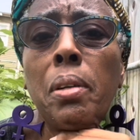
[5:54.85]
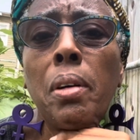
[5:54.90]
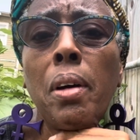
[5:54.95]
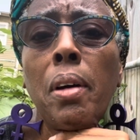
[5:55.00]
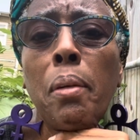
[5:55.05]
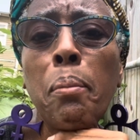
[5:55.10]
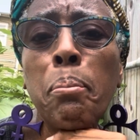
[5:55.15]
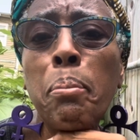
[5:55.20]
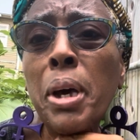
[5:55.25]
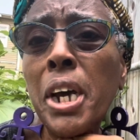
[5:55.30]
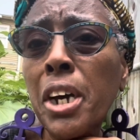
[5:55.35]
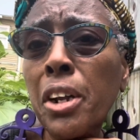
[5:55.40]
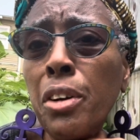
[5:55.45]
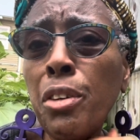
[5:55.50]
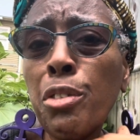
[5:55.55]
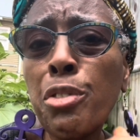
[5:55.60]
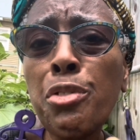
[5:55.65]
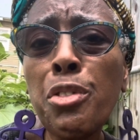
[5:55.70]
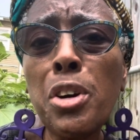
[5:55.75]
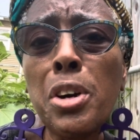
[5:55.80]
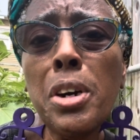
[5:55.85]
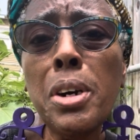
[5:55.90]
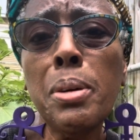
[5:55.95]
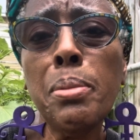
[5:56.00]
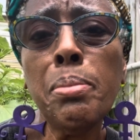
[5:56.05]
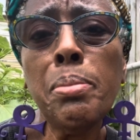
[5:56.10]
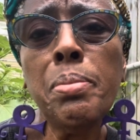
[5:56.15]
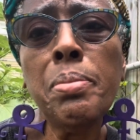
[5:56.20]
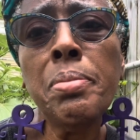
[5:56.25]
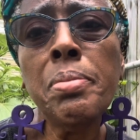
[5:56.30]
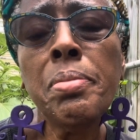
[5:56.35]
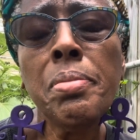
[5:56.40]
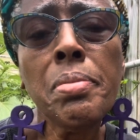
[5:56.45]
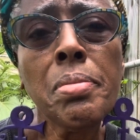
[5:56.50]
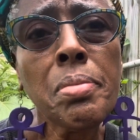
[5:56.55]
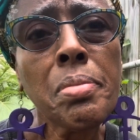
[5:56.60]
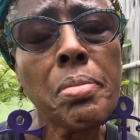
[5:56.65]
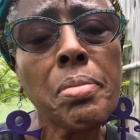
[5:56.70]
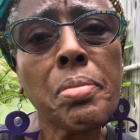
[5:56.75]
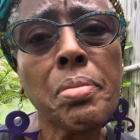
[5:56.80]
better from.
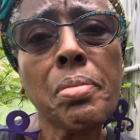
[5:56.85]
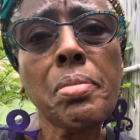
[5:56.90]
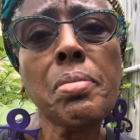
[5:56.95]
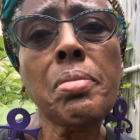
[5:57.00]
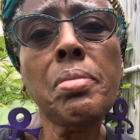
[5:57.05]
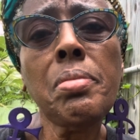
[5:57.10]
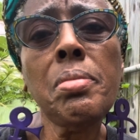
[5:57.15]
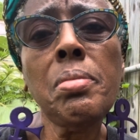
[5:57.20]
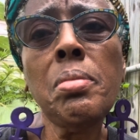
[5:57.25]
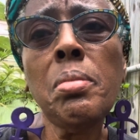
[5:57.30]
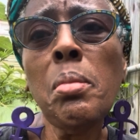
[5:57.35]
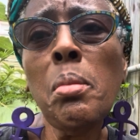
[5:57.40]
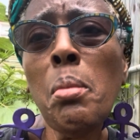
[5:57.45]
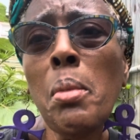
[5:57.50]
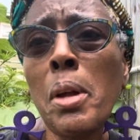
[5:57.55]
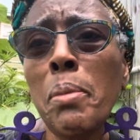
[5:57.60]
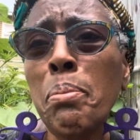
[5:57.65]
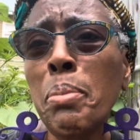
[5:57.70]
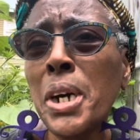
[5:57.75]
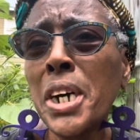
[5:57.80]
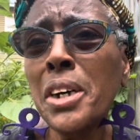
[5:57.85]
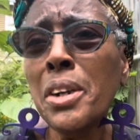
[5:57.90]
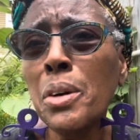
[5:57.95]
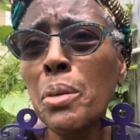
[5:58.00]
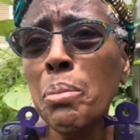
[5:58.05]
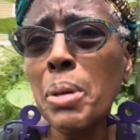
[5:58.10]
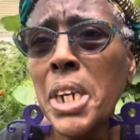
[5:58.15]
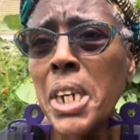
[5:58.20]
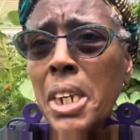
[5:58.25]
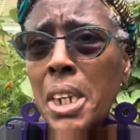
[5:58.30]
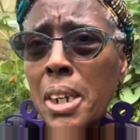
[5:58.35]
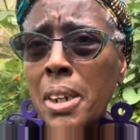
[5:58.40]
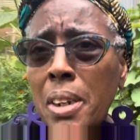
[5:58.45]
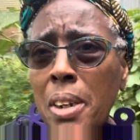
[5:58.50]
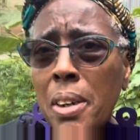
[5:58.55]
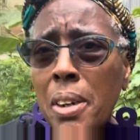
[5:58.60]
Better meaning